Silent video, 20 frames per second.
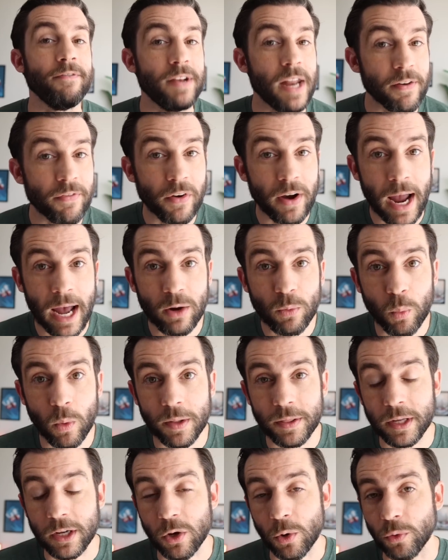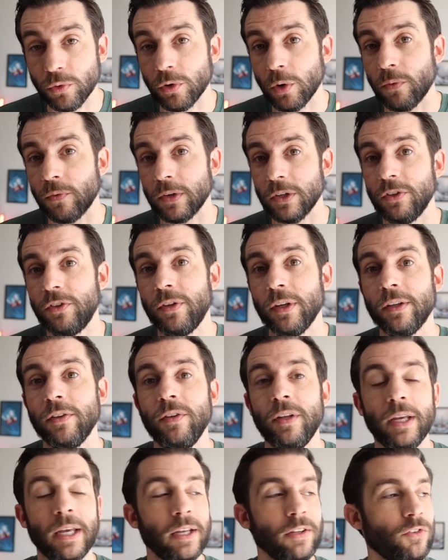never had one that goes over
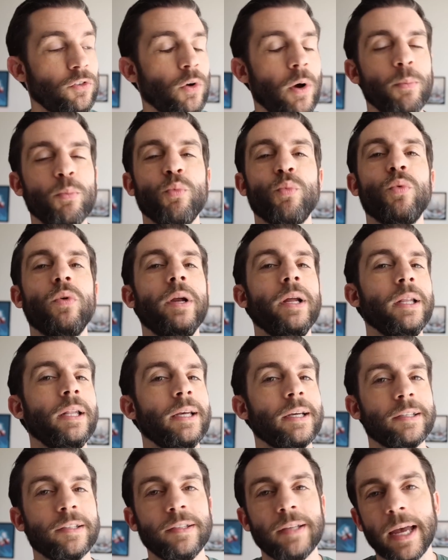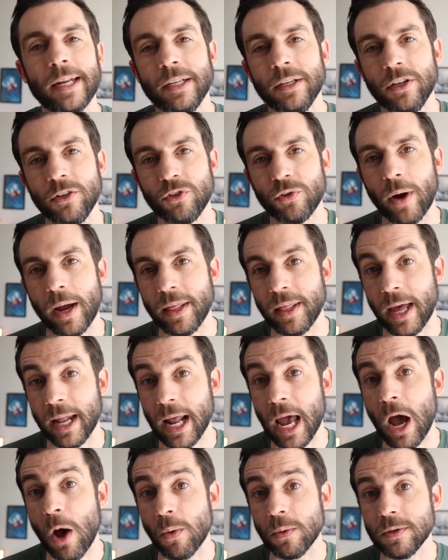60, and so I'm really excited to try that
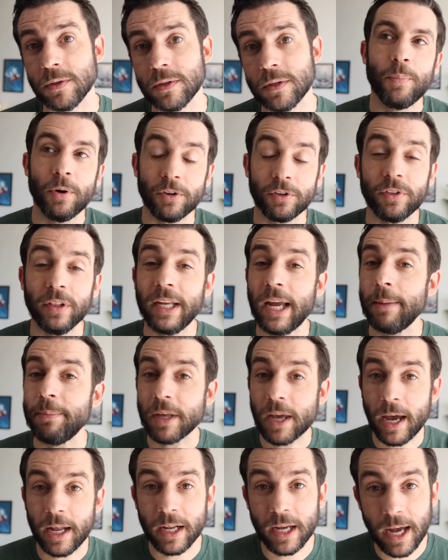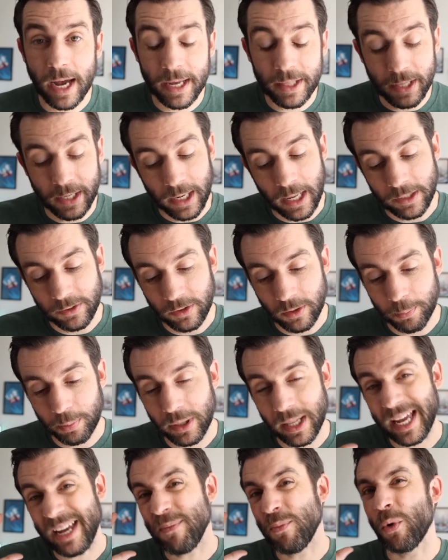out. Personally, I'm the kind of guy that likes to
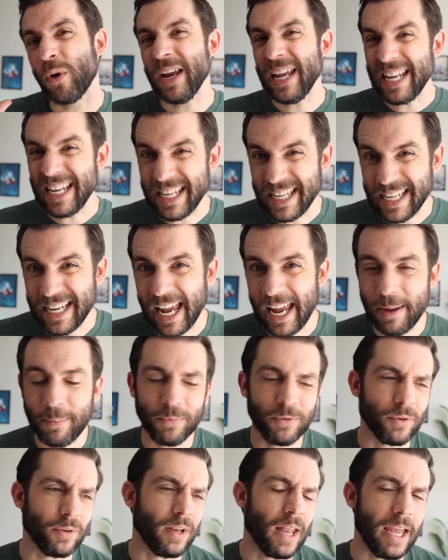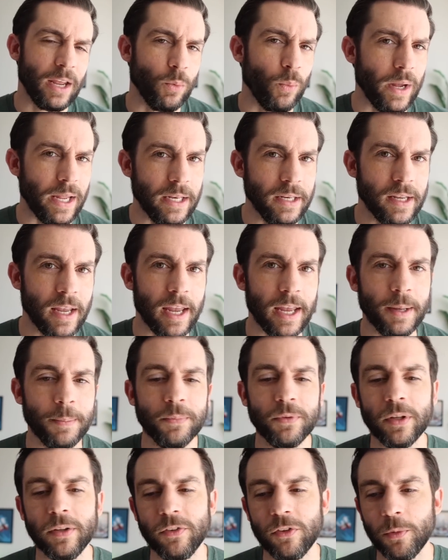play more indie games or lightweight
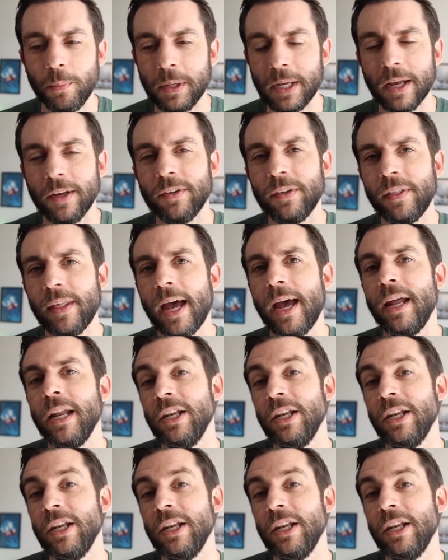games, and so because of that,